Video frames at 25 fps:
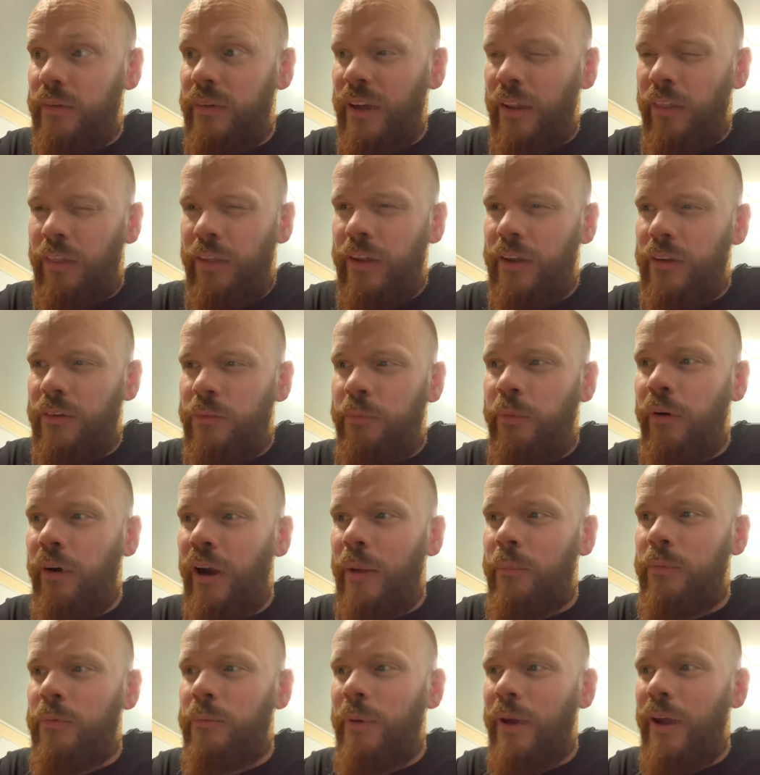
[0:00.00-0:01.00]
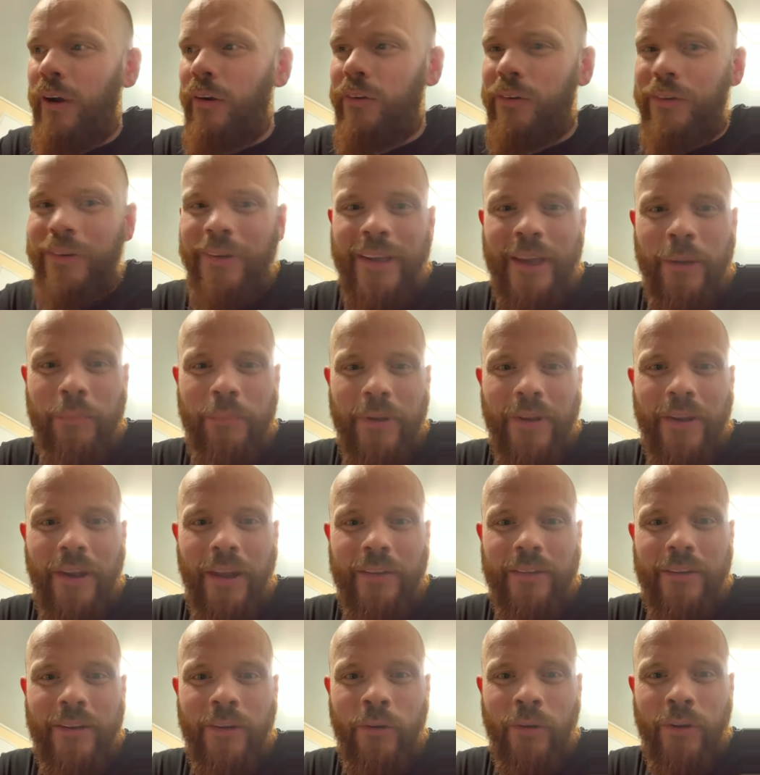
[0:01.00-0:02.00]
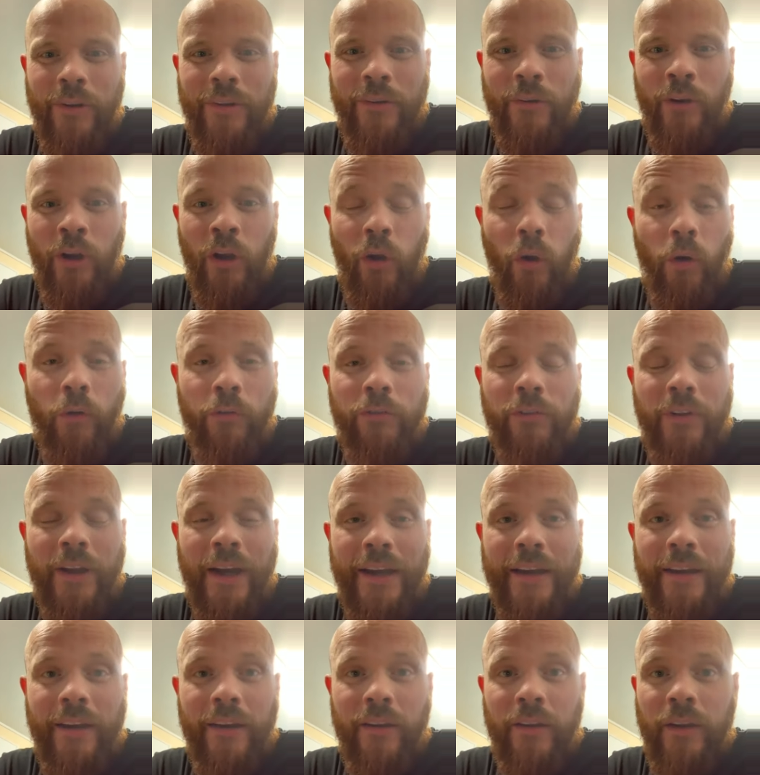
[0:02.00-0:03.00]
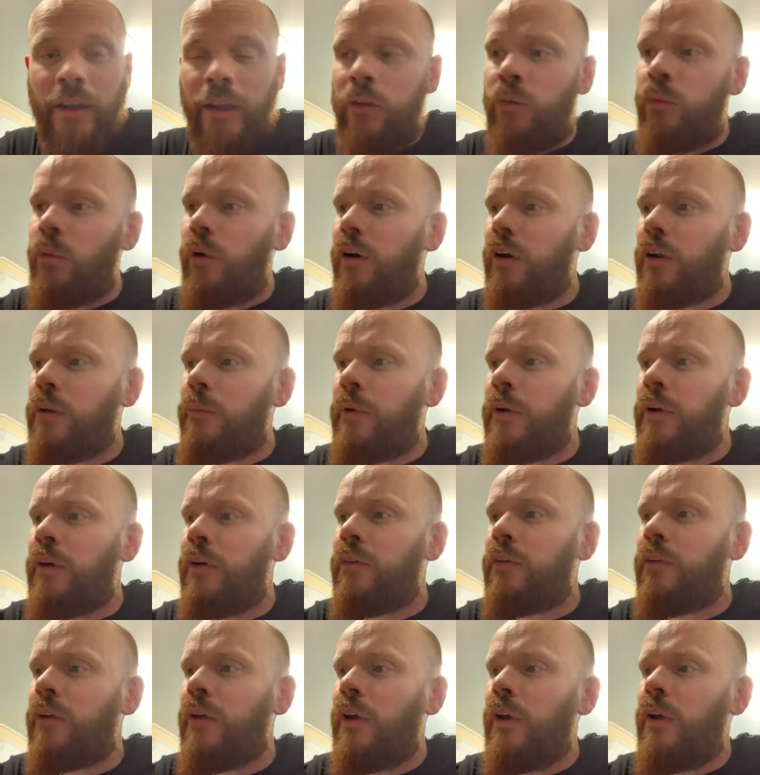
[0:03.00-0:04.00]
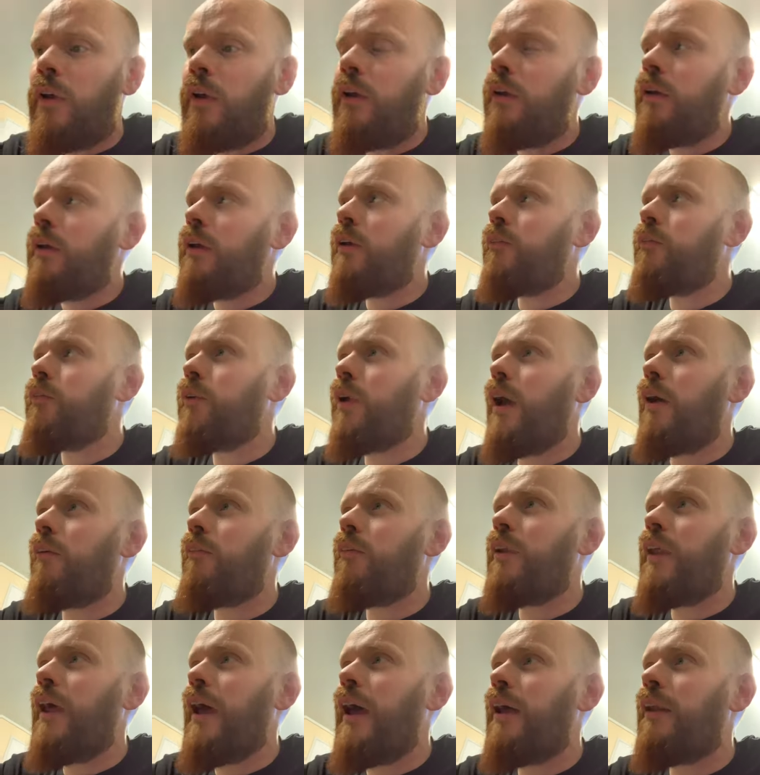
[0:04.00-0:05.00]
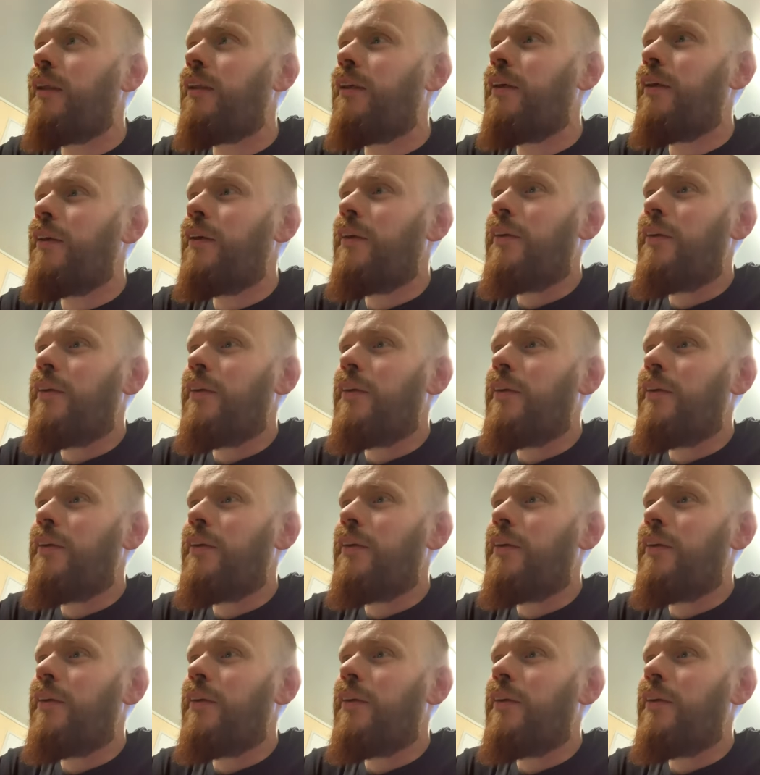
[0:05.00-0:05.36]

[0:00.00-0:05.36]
I think it's perhaps better to keep it on an offline network, because if you haven't had